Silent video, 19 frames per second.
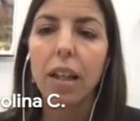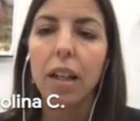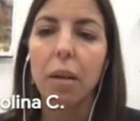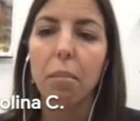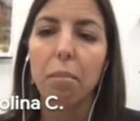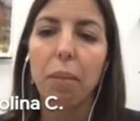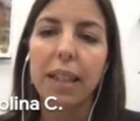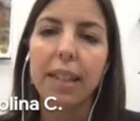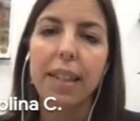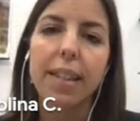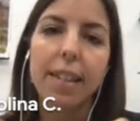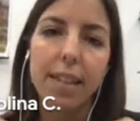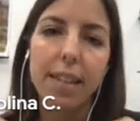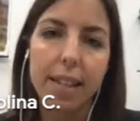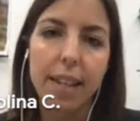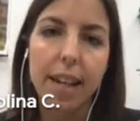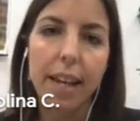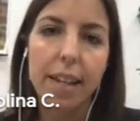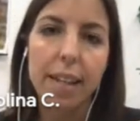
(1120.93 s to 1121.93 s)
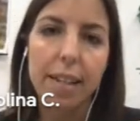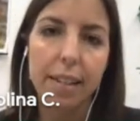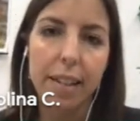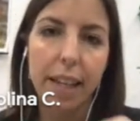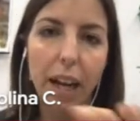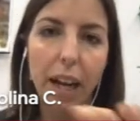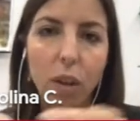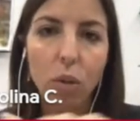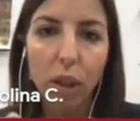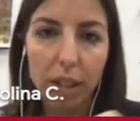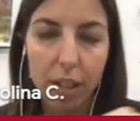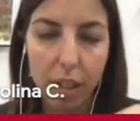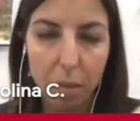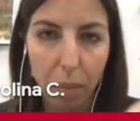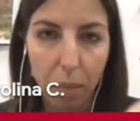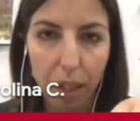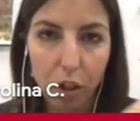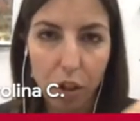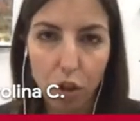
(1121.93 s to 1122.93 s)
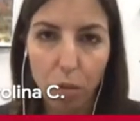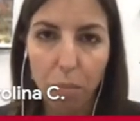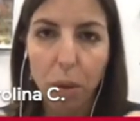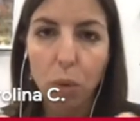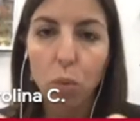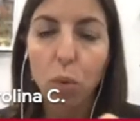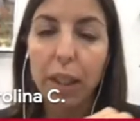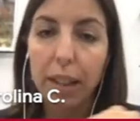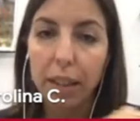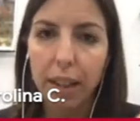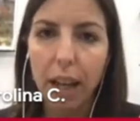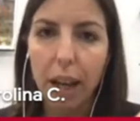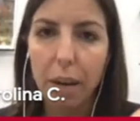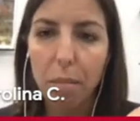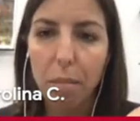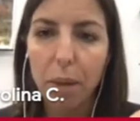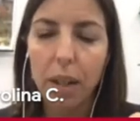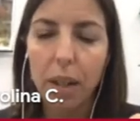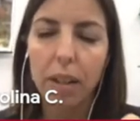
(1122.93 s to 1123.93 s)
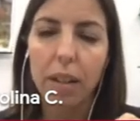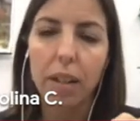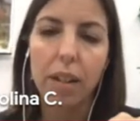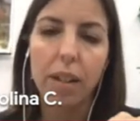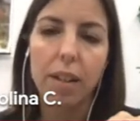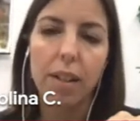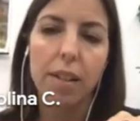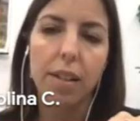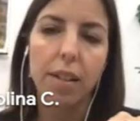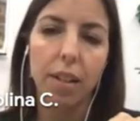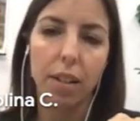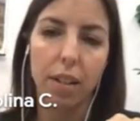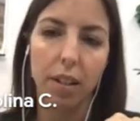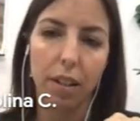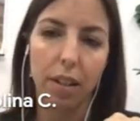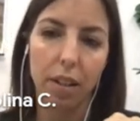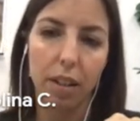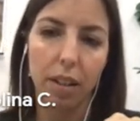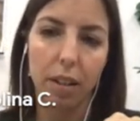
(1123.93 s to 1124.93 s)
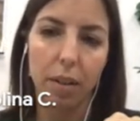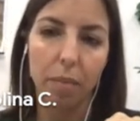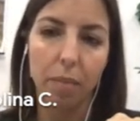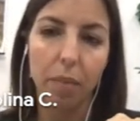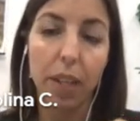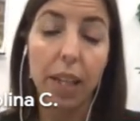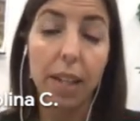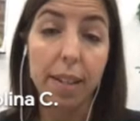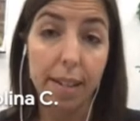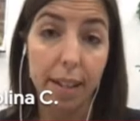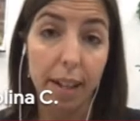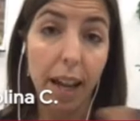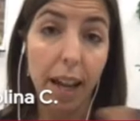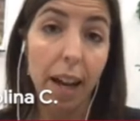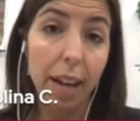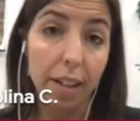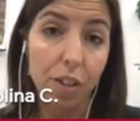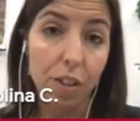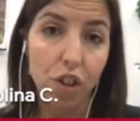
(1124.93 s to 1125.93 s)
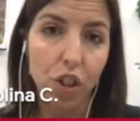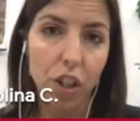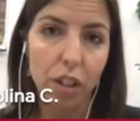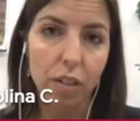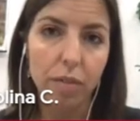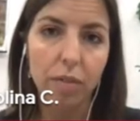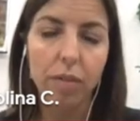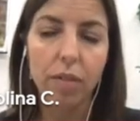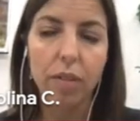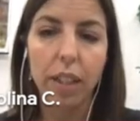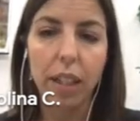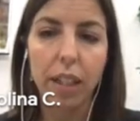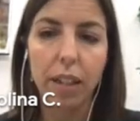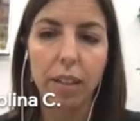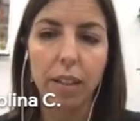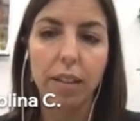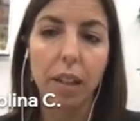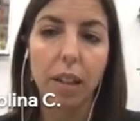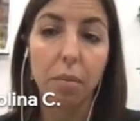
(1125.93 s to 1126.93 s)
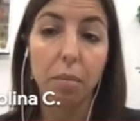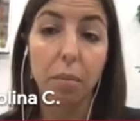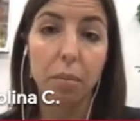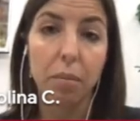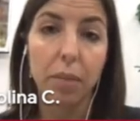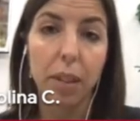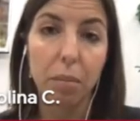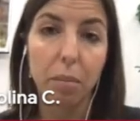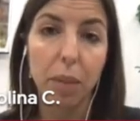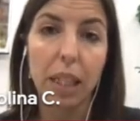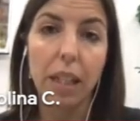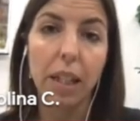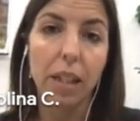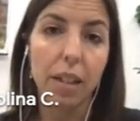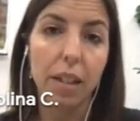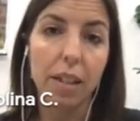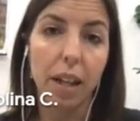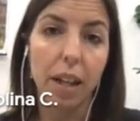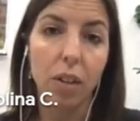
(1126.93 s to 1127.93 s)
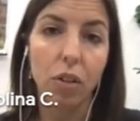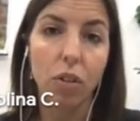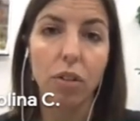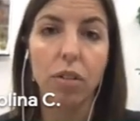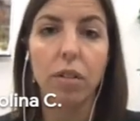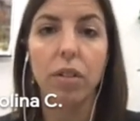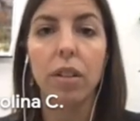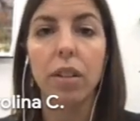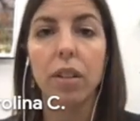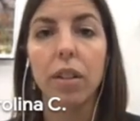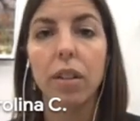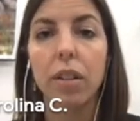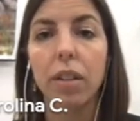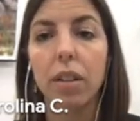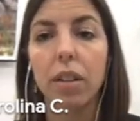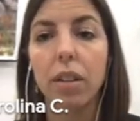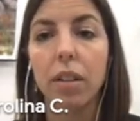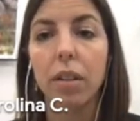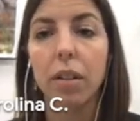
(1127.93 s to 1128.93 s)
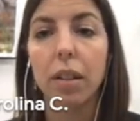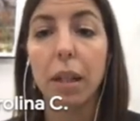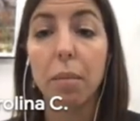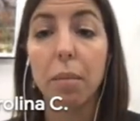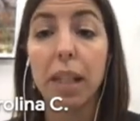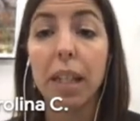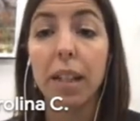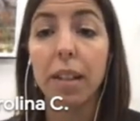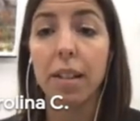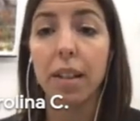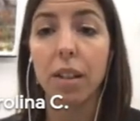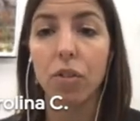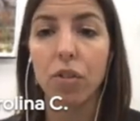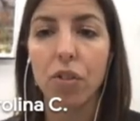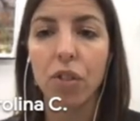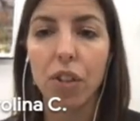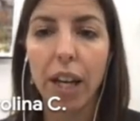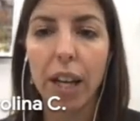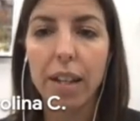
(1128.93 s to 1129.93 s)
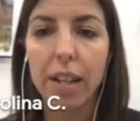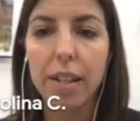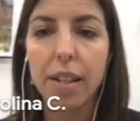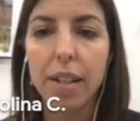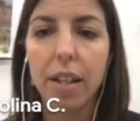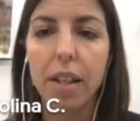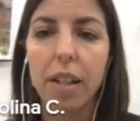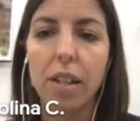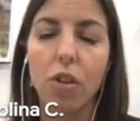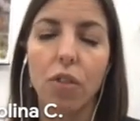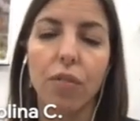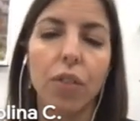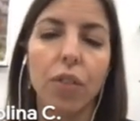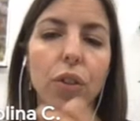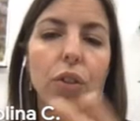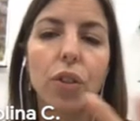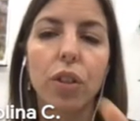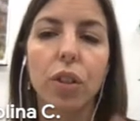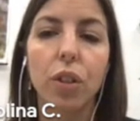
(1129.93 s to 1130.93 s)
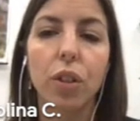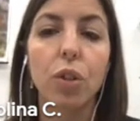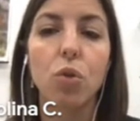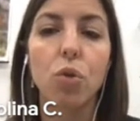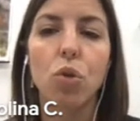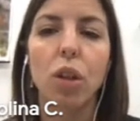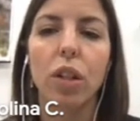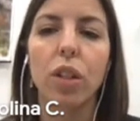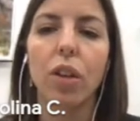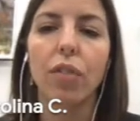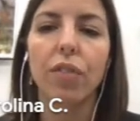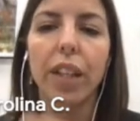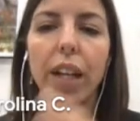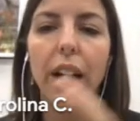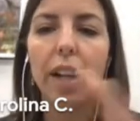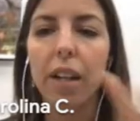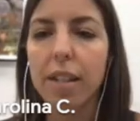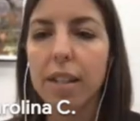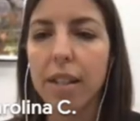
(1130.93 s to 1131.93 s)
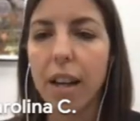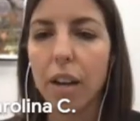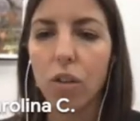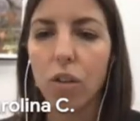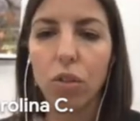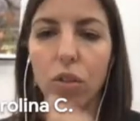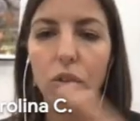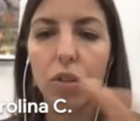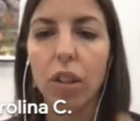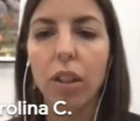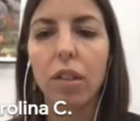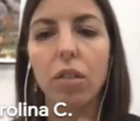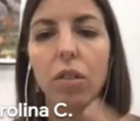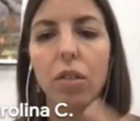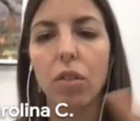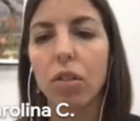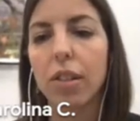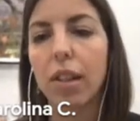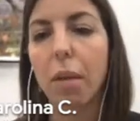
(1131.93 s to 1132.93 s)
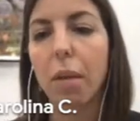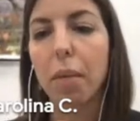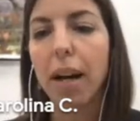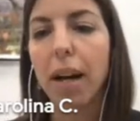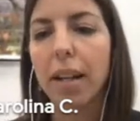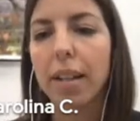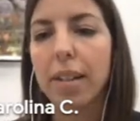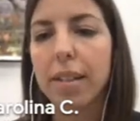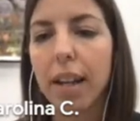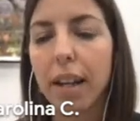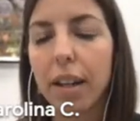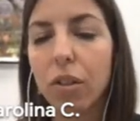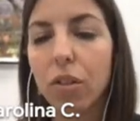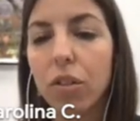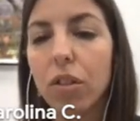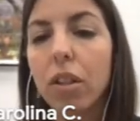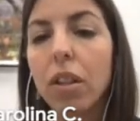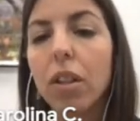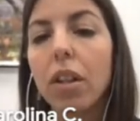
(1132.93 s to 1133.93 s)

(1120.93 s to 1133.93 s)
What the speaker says: But in this case, the angular separation between them is larger than the milli-arcsecond. The milli-arcsecond's case is of the order usually of the arcsecond or some arcsecond,